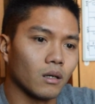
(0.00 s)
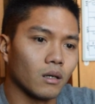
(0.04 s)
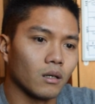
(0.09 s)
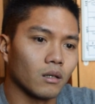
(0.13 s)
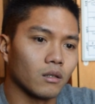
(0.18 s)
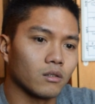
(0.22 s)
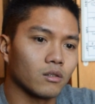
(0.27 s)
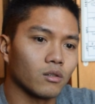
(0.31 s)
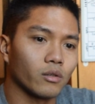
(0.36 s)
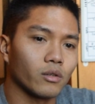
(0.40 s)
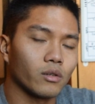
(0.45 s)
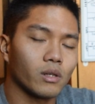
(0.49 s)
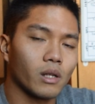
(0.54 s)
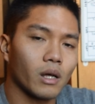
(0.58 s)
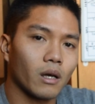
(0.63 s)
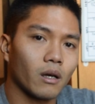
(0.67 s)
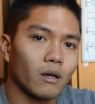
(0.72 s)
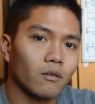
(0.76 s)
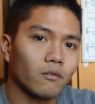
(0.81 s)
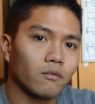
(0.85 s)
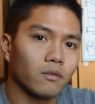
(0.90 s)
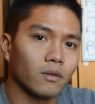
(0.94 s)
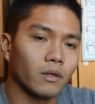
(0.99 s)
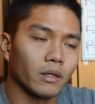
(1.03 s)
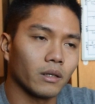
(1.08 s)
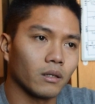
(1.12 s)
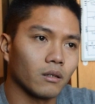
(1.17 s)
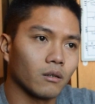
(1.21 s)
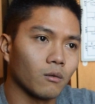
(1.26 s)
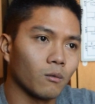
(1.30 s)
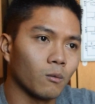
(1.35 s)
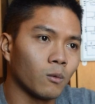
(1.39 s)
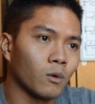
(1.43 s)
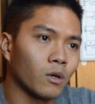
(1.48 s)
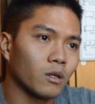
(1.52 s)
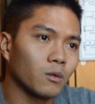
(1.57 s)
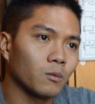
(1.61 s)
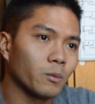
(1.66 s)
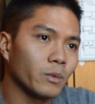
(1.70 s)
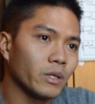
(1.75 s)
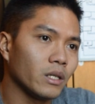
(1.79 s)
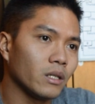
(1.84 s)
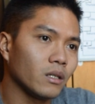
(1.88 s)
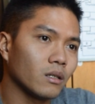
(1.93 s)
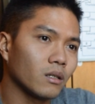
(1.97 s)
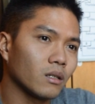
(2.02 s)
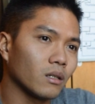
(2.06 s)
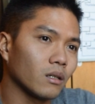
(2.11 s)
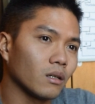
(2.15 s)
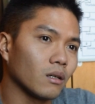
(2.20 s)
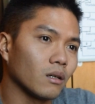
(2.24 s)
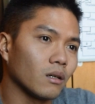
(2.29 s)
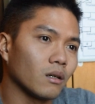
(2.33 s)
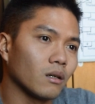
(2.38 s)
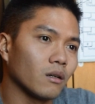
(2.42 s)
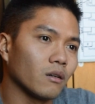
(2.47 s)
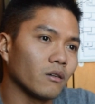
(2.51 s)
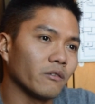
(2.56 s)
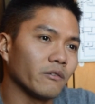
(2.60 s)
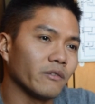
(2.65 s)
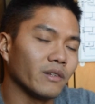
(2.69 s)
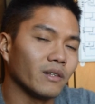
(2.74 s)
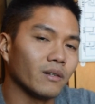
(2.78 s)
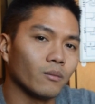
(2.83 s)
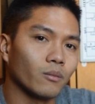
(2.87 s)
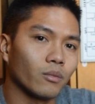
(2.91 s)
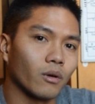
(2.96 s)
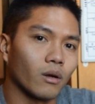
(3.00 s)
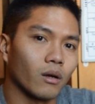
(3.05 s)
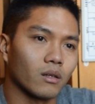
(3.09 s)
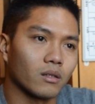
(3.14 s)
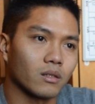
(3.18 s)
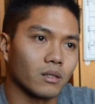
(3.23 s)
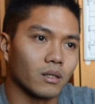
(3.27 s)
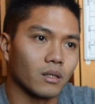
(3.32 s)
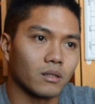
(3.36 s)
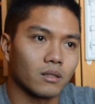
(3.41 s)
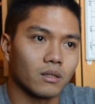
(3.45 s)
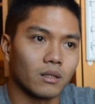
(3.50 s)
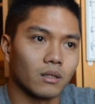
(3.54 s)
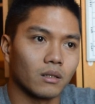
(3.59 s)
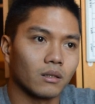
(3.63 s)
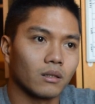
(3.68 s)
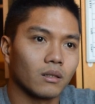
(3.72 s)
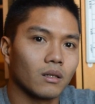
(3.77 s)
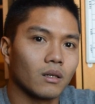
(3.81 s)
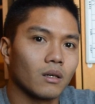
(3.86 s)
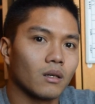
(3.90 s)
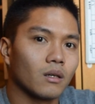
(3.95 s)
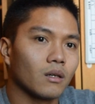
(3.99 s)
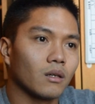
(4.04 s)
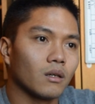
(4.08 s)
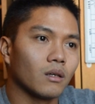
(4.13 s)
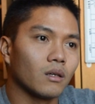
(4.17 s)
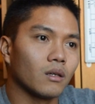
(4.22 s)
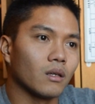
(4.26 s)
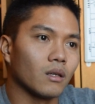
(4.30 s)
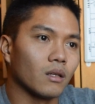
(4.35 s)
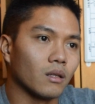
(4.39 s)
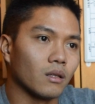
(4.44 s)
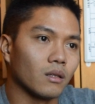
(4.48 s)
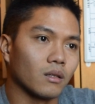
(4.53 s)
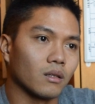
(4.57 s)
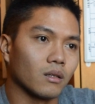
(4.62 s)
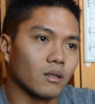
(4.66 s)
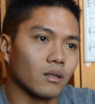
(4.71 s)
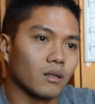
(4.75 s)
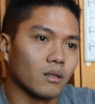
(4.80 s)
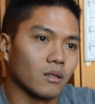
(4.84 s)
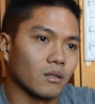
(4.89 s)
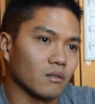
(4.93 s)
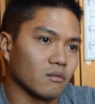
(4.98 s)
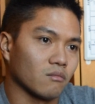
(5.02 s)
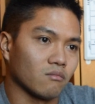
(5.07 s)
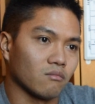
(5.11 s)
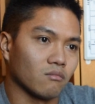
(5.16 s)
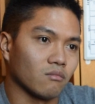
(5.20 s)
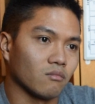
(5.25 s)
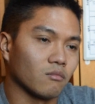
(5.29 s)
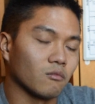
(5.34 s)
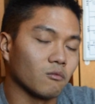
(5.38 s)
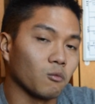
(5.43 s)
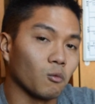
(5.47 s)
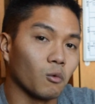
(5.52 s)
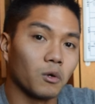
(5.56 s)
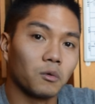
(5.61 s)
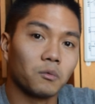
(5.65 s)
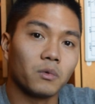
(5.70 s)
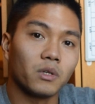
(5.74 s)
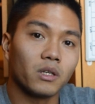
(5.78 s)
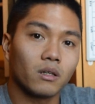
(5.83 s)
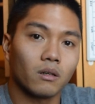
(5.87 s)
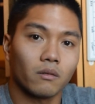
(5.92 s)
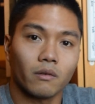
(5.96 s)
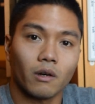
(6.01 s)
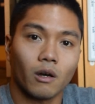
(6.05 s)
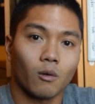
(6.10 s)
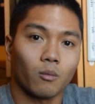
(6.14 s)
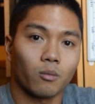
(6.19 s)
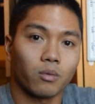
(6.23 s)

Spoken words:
So you'll have like 1 week of in processing, and then 1 week of out